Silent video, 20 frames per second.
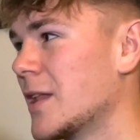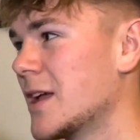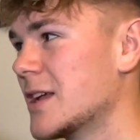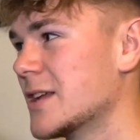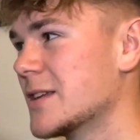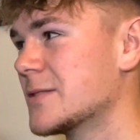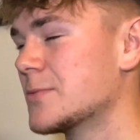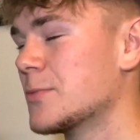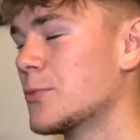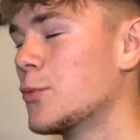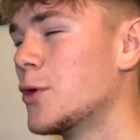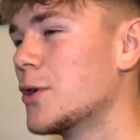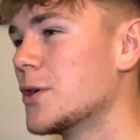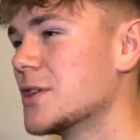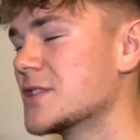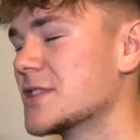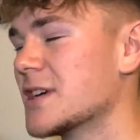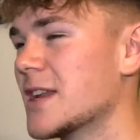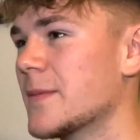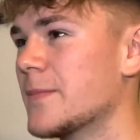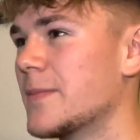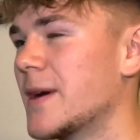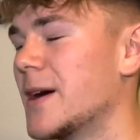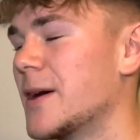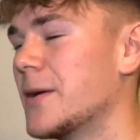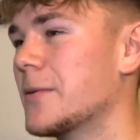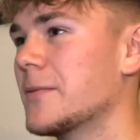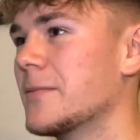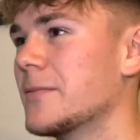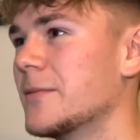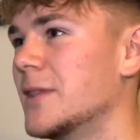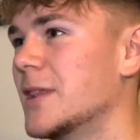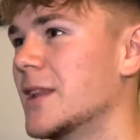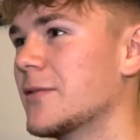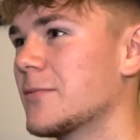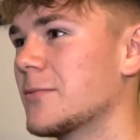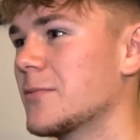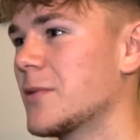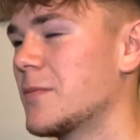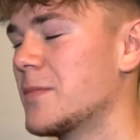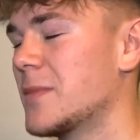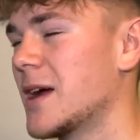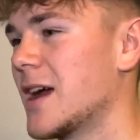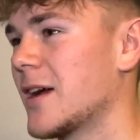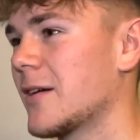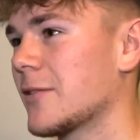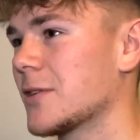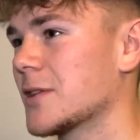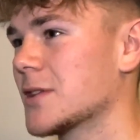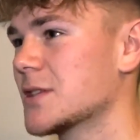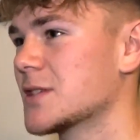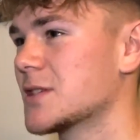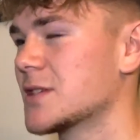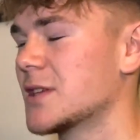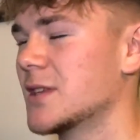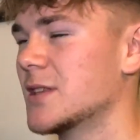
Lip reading: is what you said about living with parents,